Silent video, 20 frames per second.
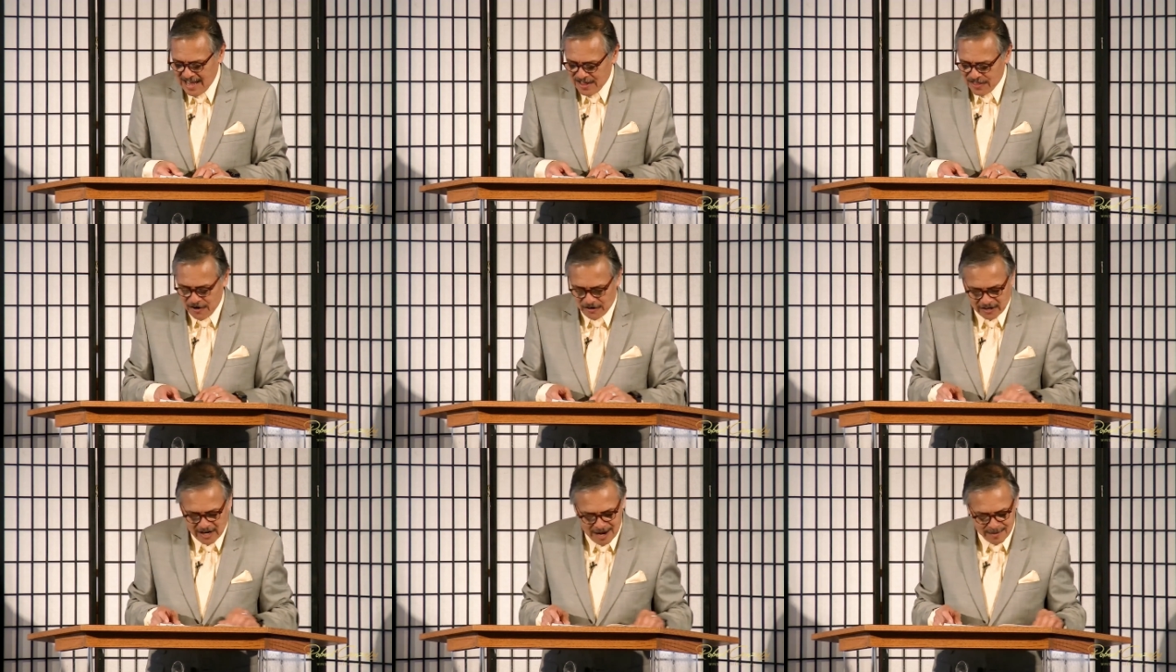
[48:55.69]

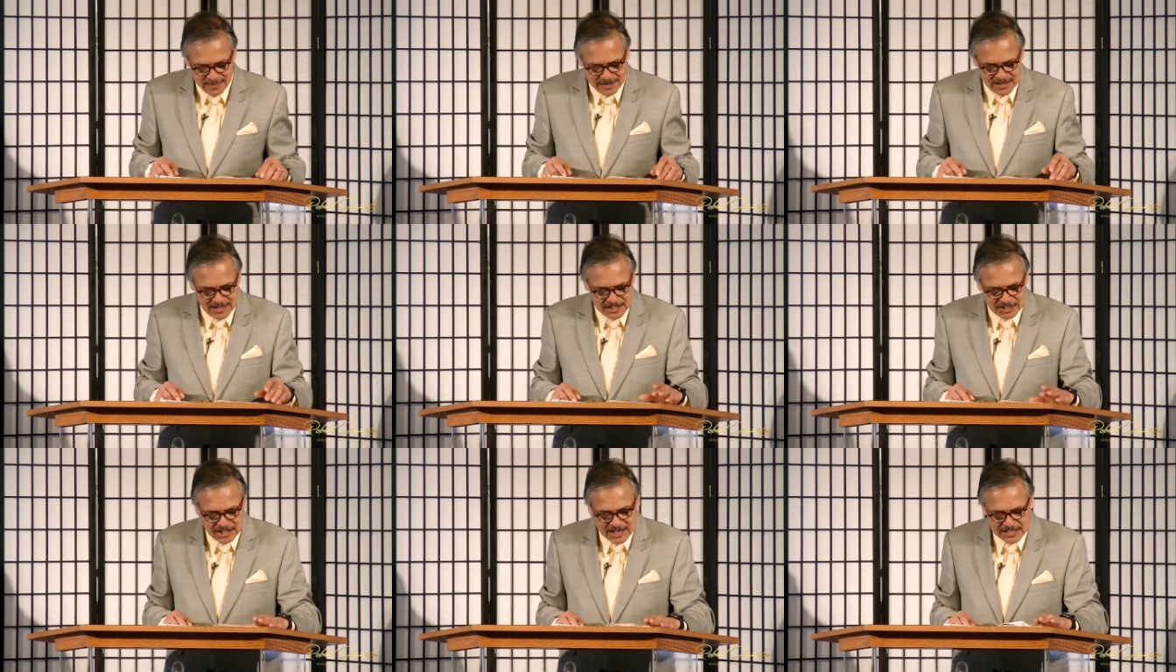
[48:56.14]
They're
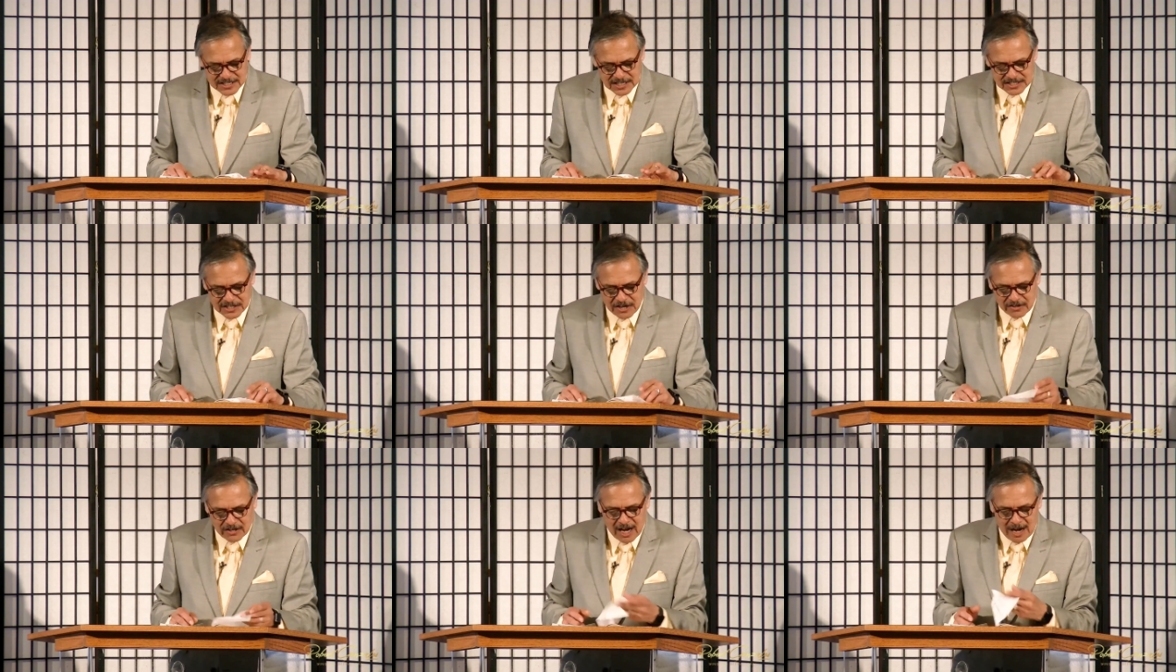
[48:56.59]
coming to
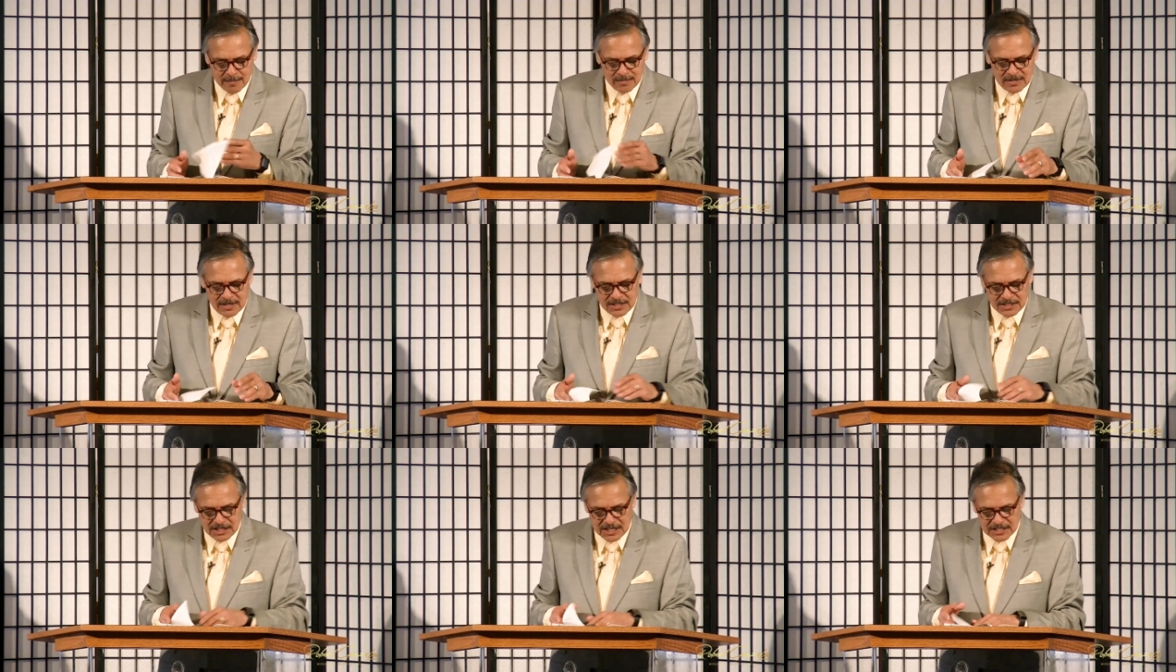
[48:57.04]
Jesus. They're
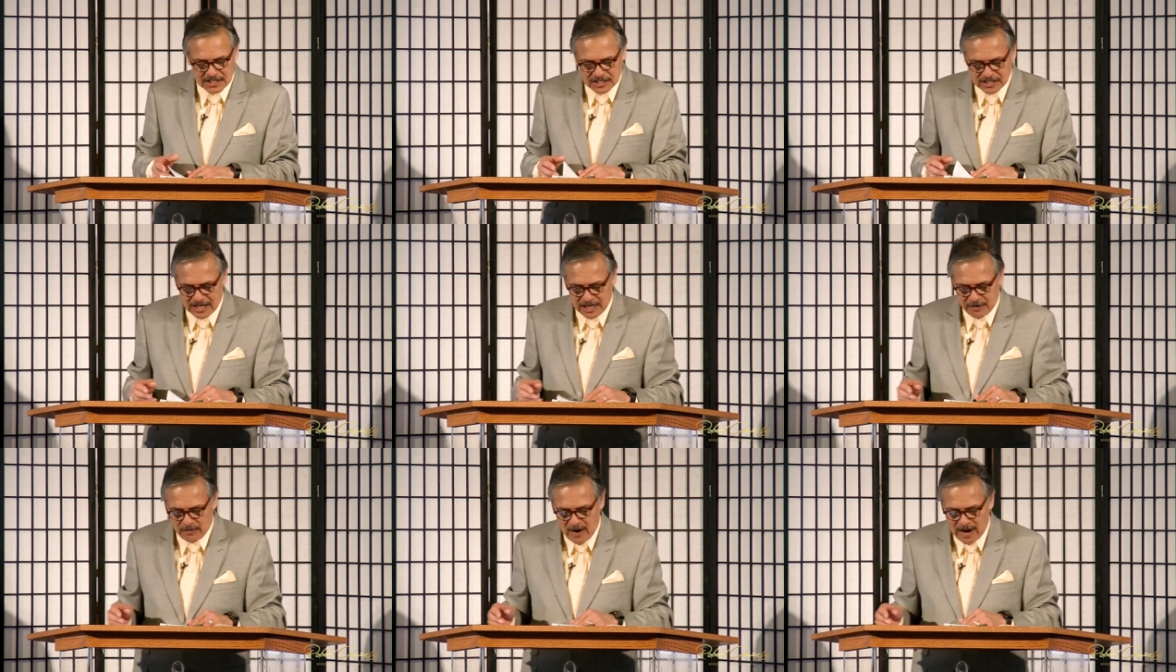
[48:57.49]
coming to
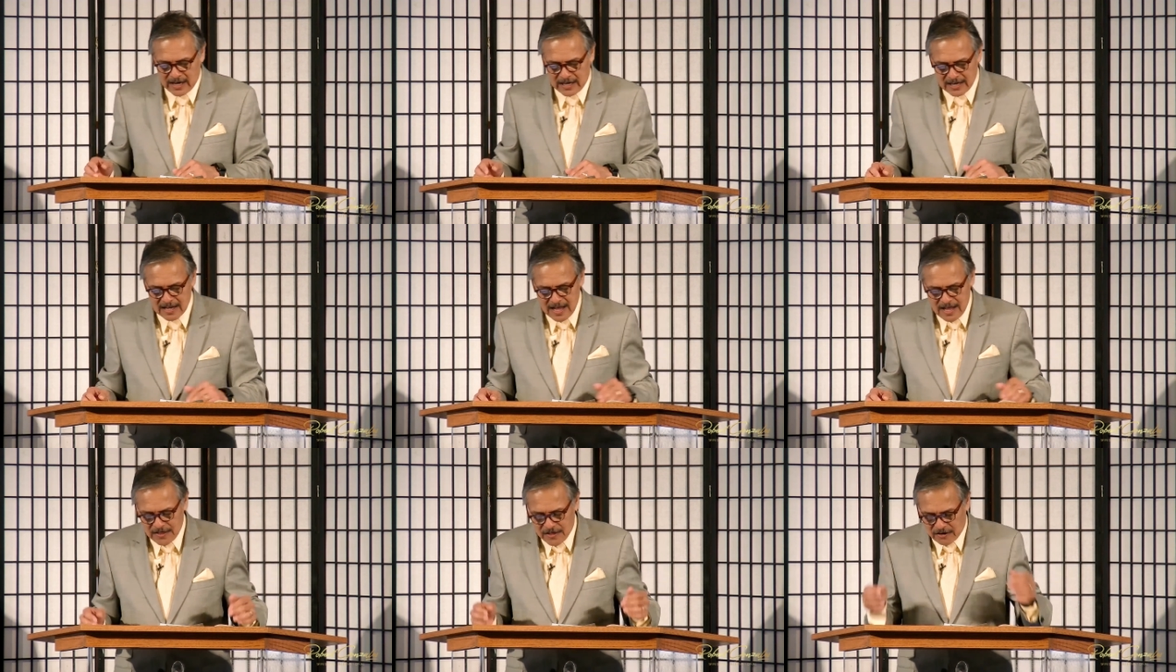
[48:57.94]
Jesus. Get ready.
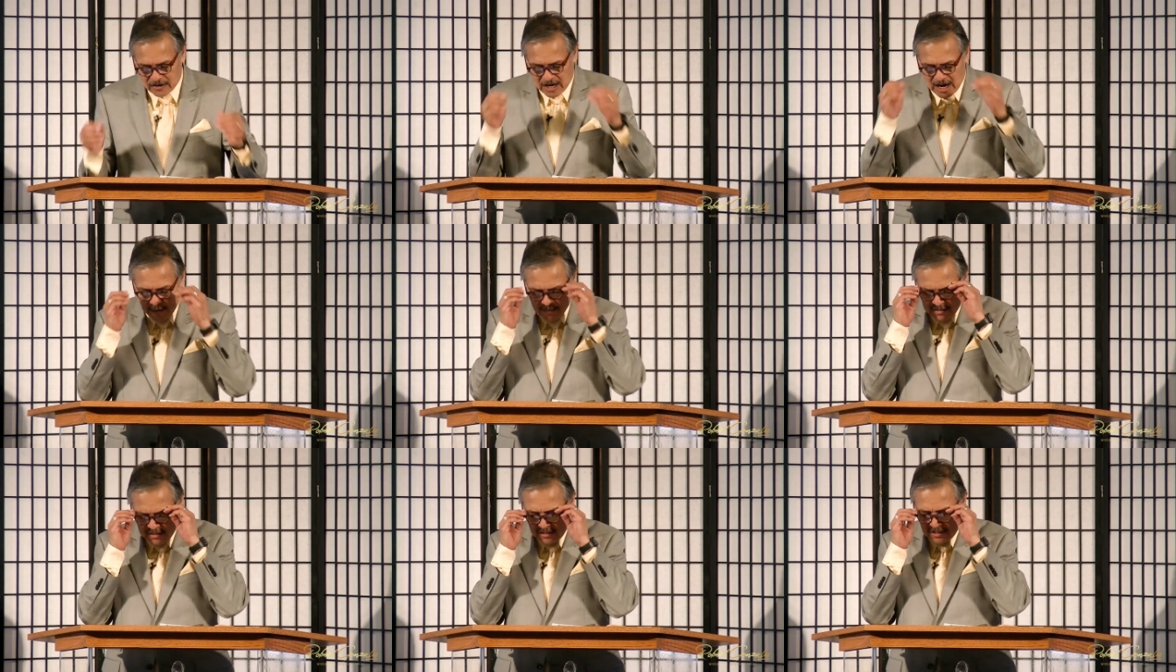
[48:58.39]
They're
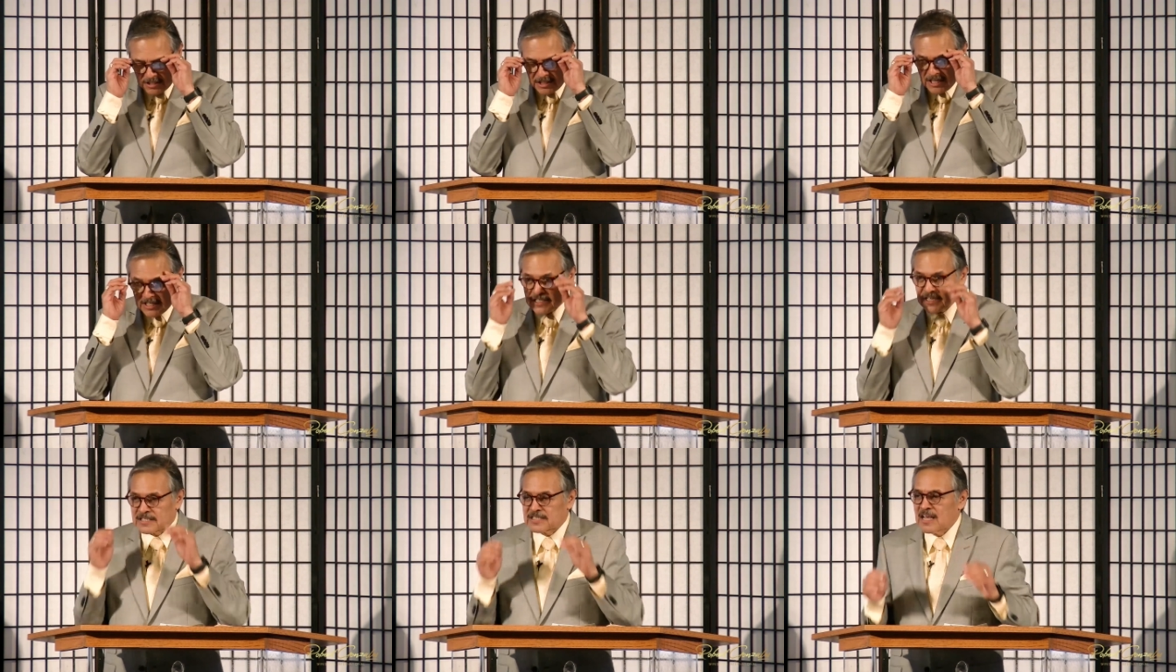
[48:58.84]
coming to
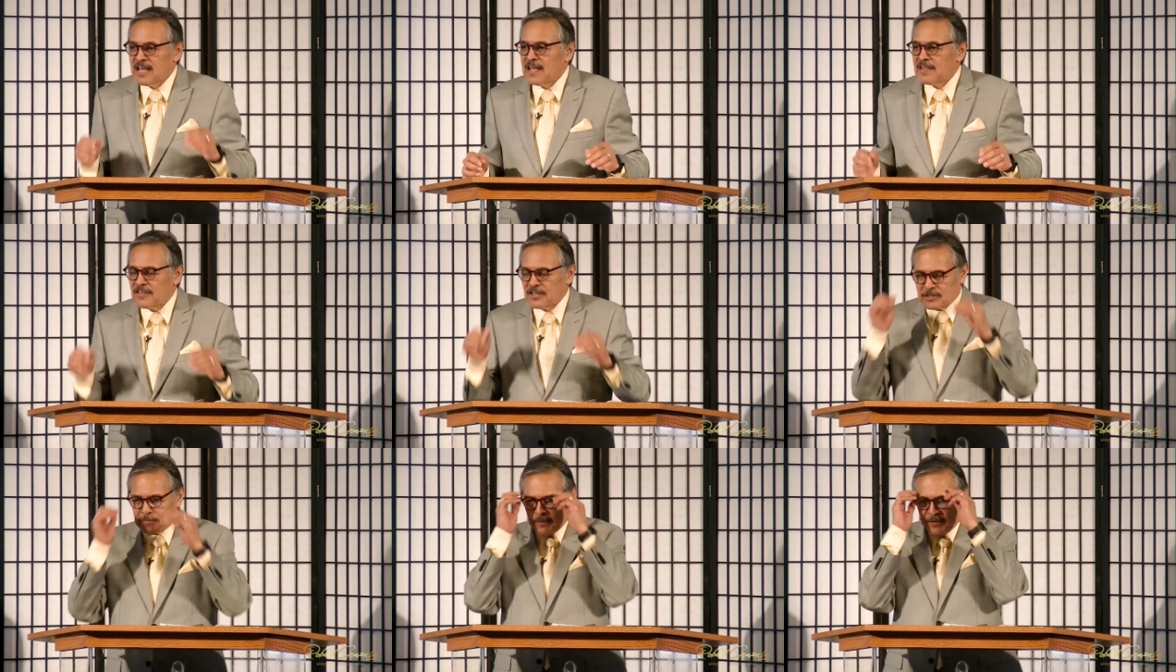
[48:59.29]
Jesus.
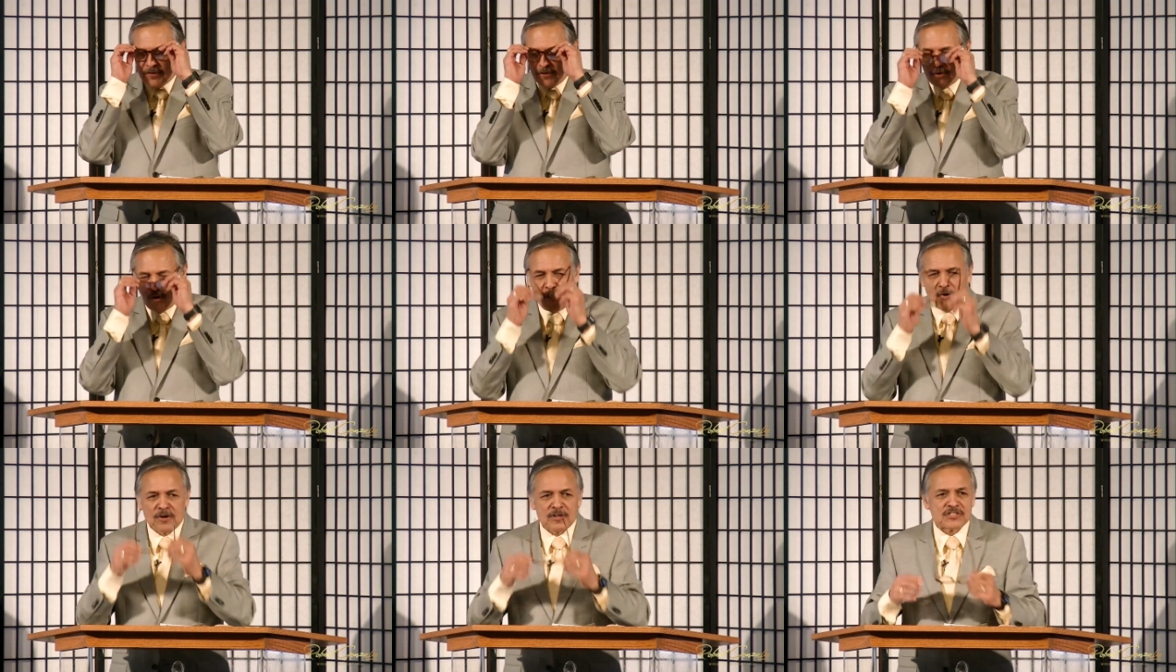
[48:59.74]
The Spirit
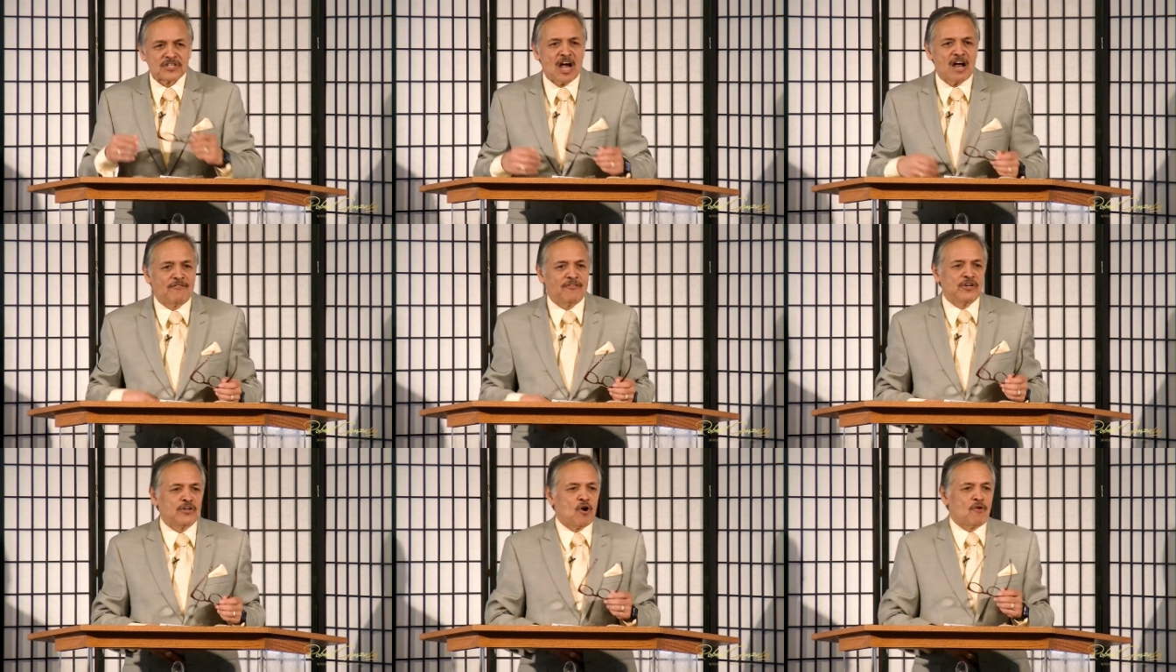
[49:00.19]
of the Lord is
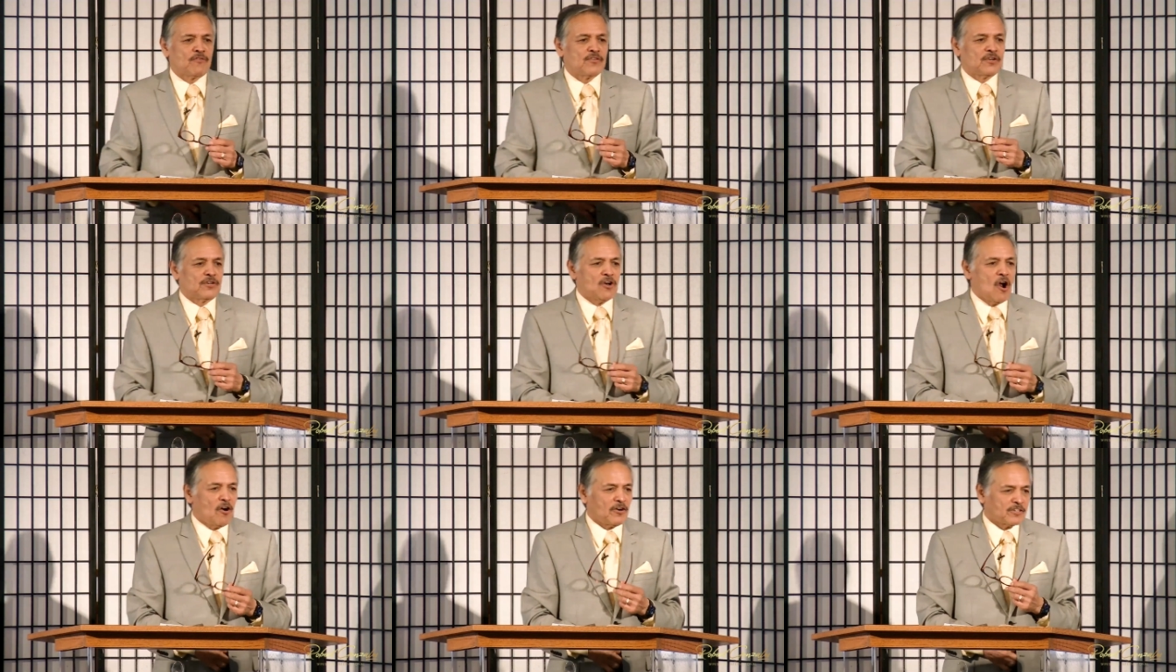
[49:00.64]
hovering over
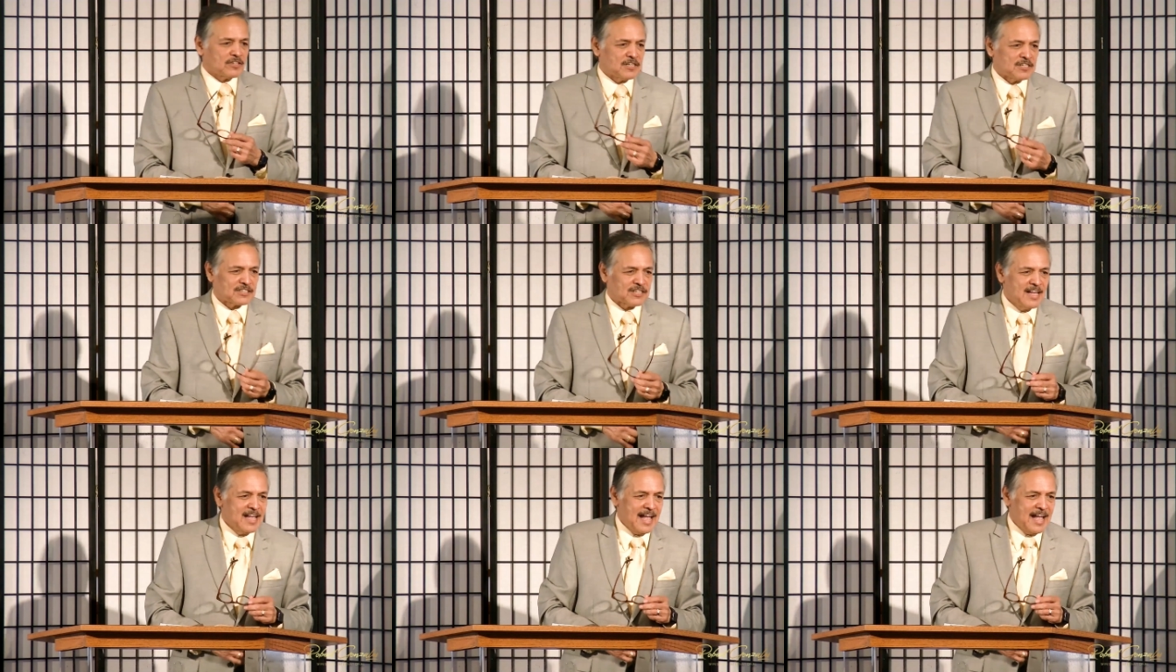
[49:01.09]
the darkness,